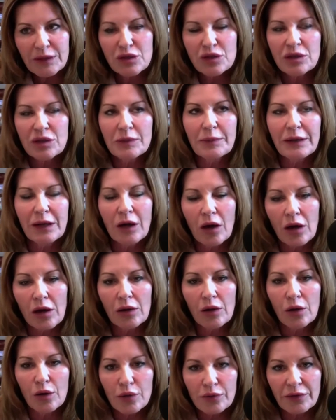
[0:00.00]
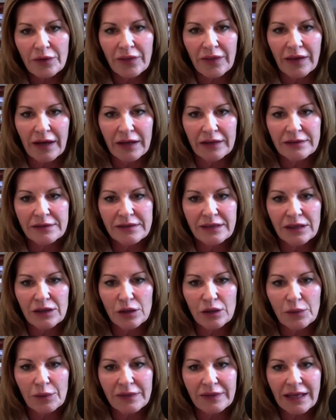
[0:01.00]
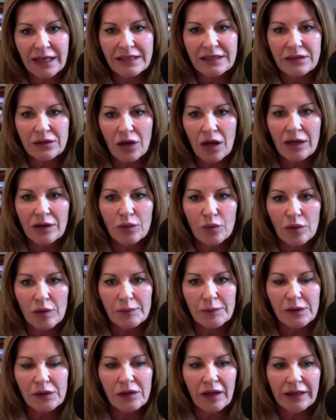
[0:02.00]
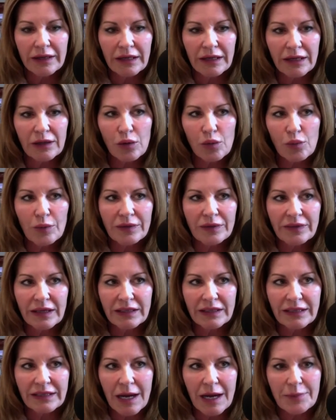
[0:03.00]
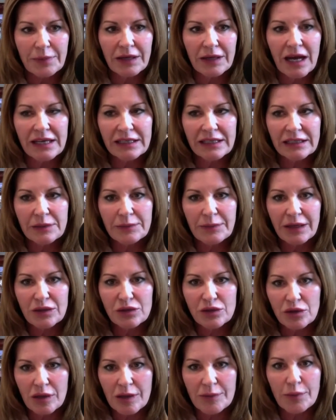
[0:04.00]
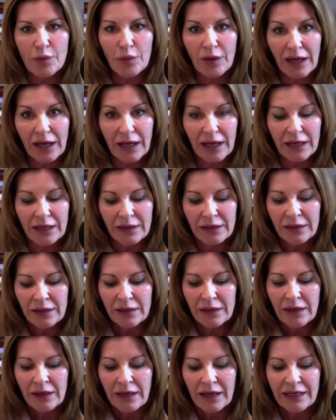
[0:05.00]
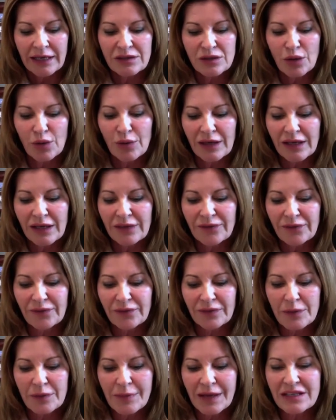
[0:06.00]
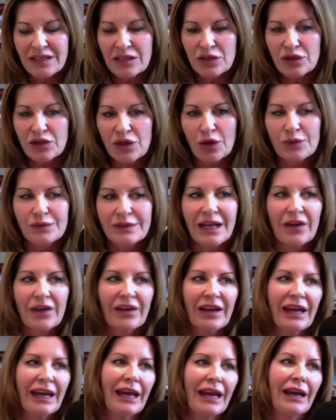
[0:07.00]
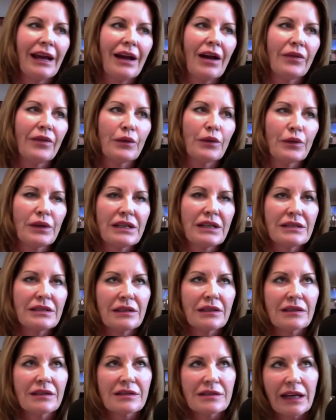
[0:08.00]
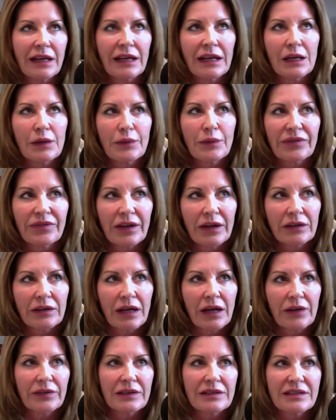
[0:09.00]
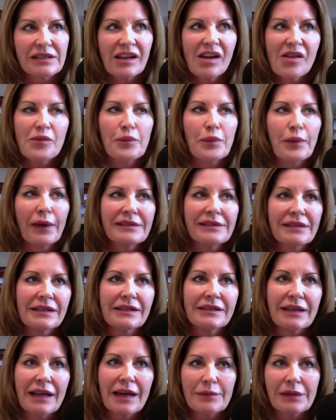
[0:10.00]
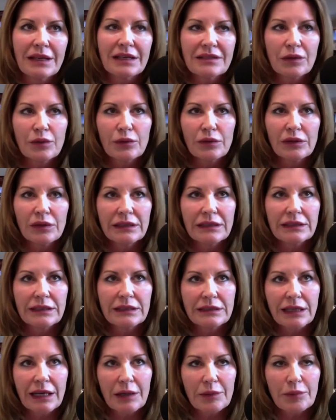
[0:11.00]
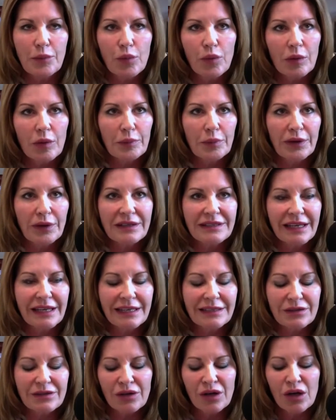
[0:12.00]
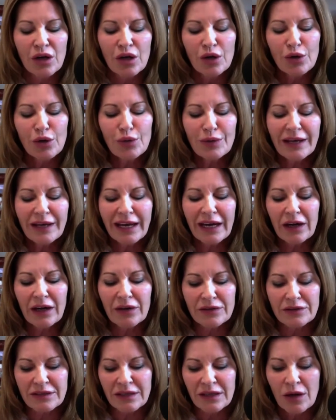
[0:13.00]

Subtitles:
should be all over that and say, you know what, that's not normal, and I don't want that to happen. I need to make sure I'm okay. And so if the message goes out, hey, on the recent study, we found out that self-breast exam doesn't really detect more breast cancer, who cares?